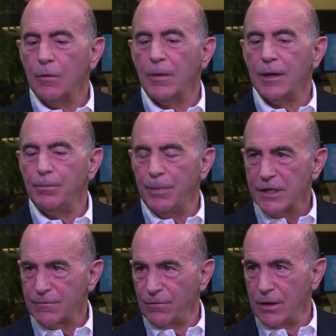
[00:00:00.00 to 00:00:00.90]
of my
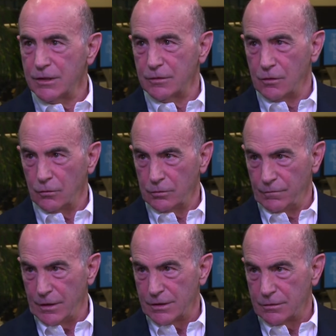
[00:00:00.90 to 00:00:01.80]
best friends are gold
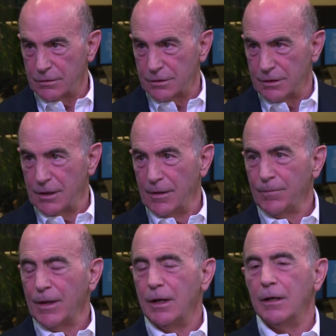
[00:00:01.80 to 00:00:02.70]
investors,
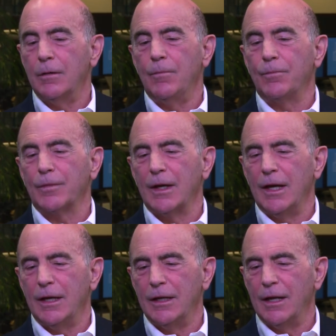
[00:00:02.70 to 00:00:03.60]
um,
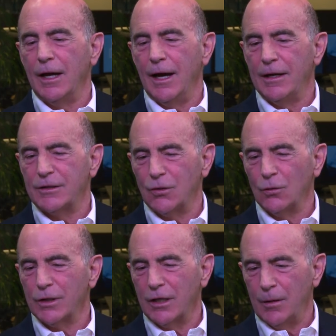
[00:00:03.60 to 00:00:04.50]
and I
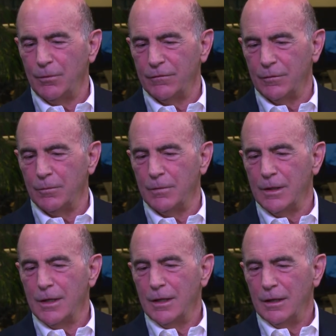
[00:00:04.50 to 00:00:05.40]
told a couple of them
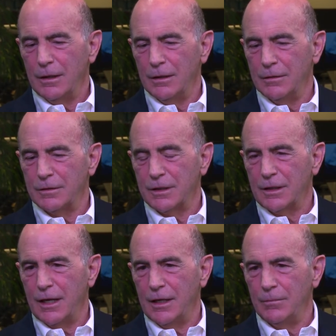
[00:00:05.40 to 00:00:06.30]
uh, a
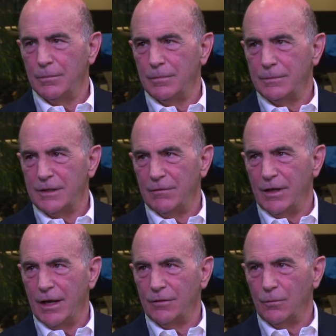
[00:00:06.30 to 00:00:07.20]
guy named
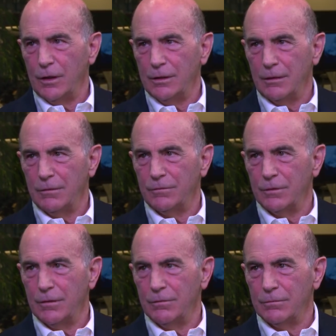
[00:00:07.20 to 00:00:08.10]
David Hathaway. I don't know if you
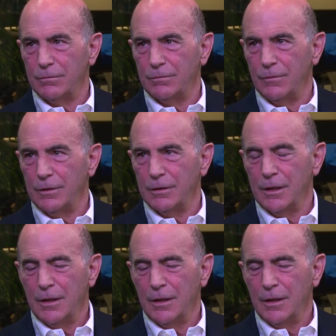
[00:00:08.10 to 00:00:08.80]
ever mm. read it.